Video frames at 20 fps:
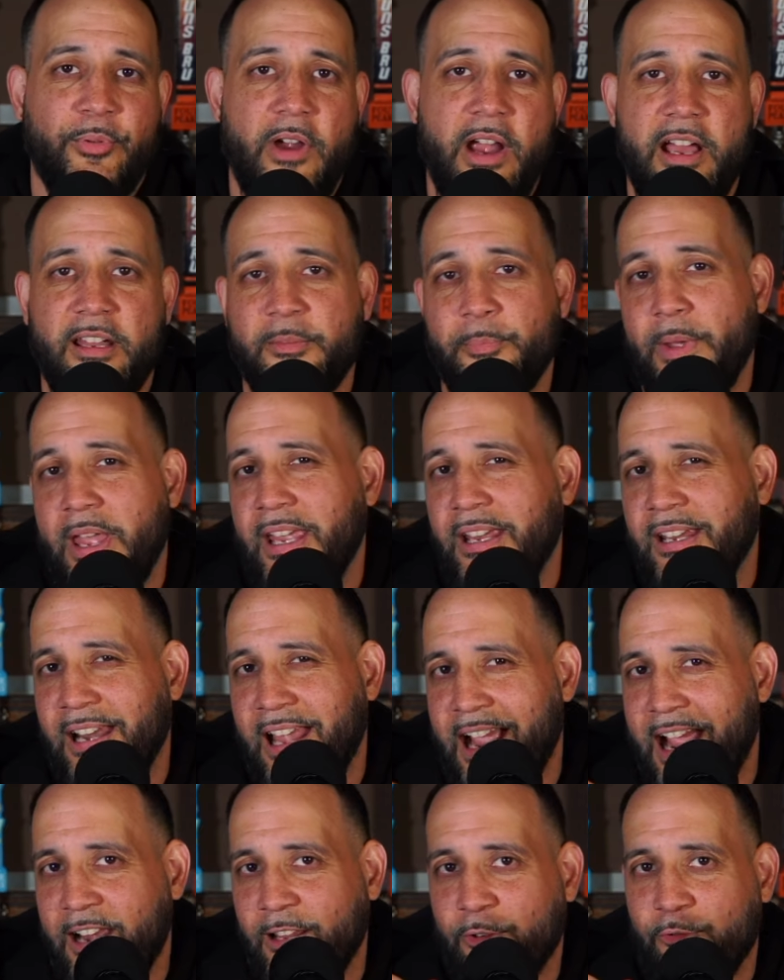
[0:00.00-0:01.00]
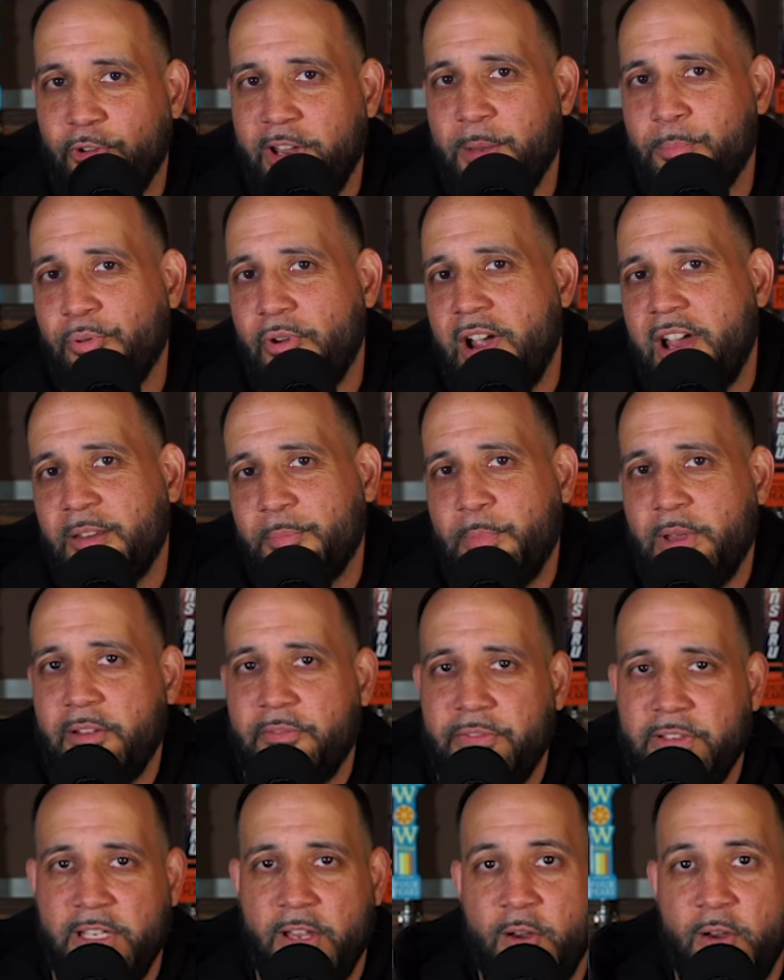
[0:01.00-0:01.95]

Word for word: prospect, and I got a great prospect for